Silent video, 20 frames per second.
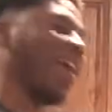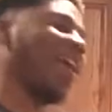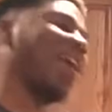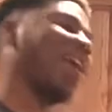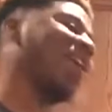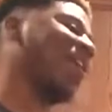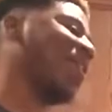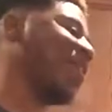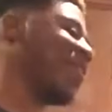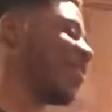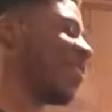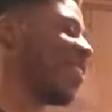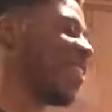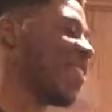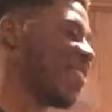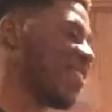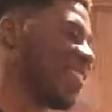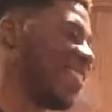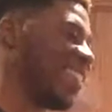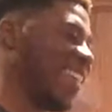I don't
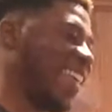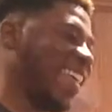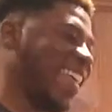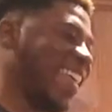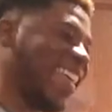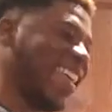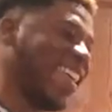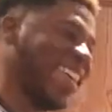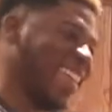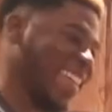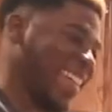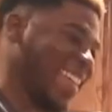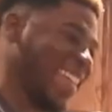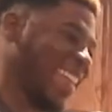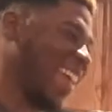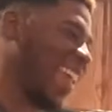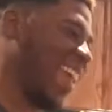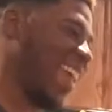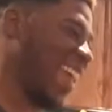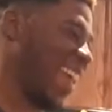know. It's like this,
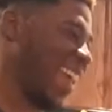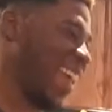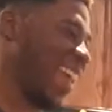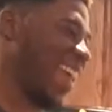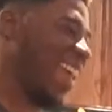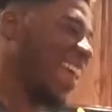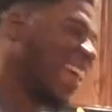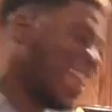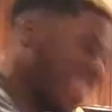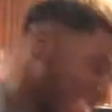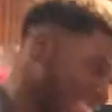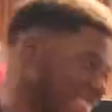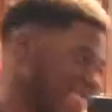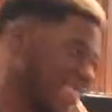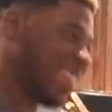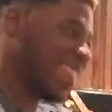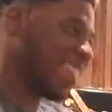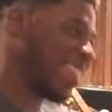this, eh,